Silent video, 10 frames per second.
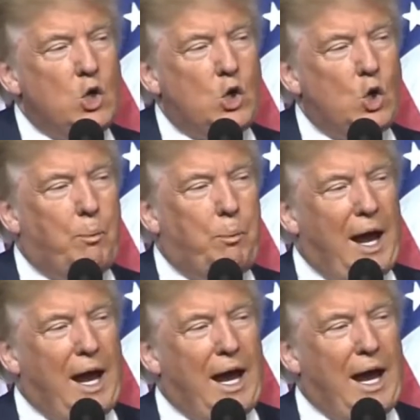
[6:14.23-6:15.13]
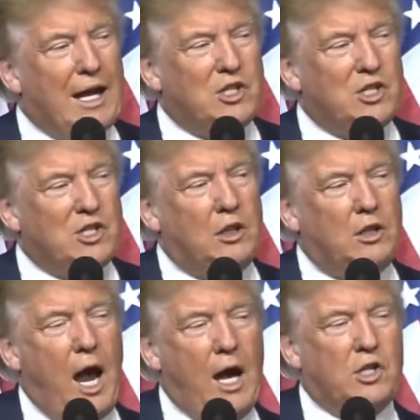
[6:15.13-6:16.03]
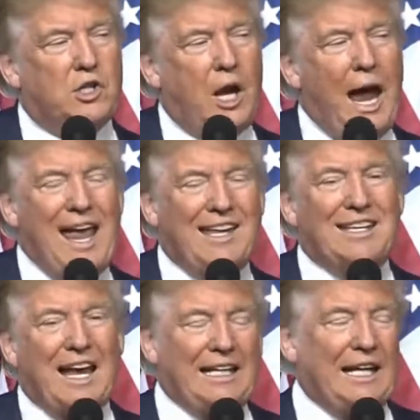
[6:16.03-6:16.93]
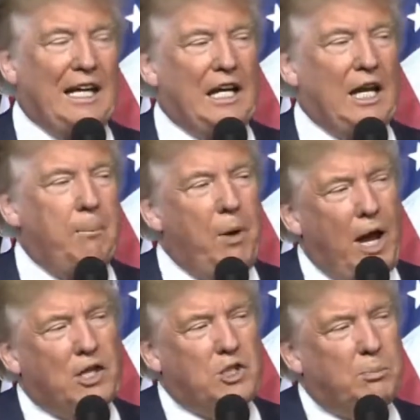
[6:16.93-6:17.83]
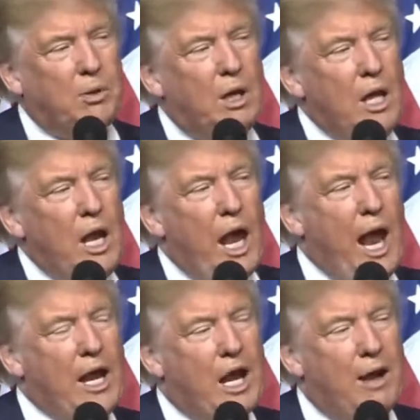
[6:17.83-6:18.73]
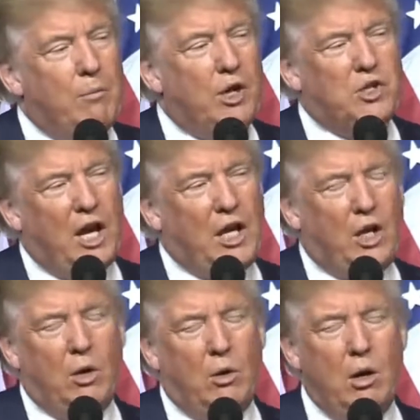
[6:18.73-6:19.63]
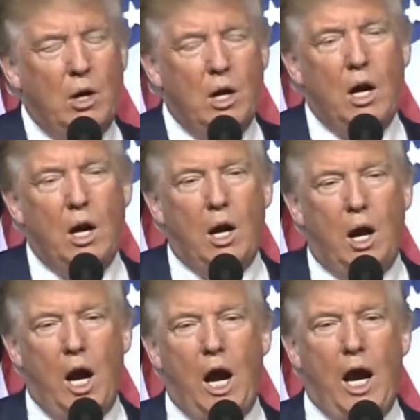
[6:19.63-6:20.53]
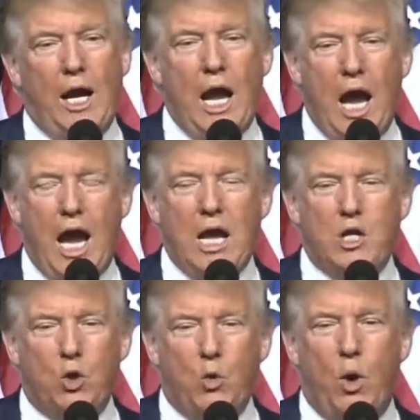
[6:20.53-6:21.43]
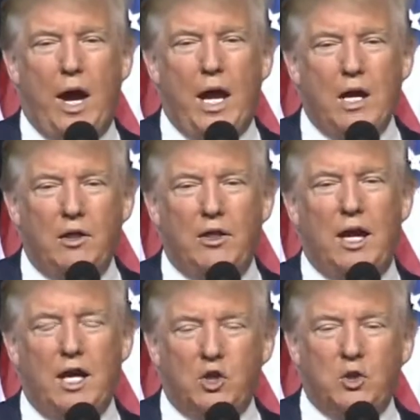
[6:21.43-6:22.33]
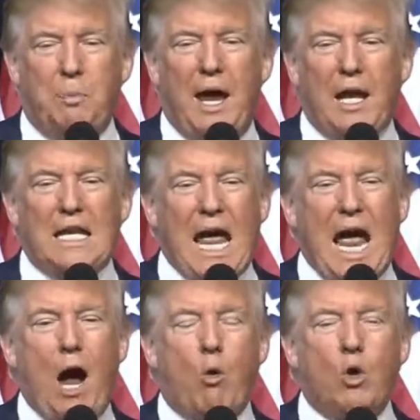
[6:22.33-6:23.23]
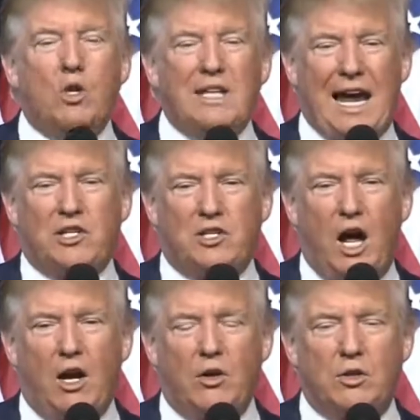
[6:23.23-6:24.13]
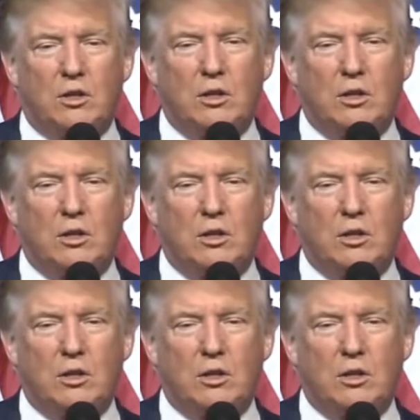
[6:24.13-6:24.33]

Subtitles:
to pay as little tax as legally possible. And I must tell you, I hate the way they spend our tax dollars.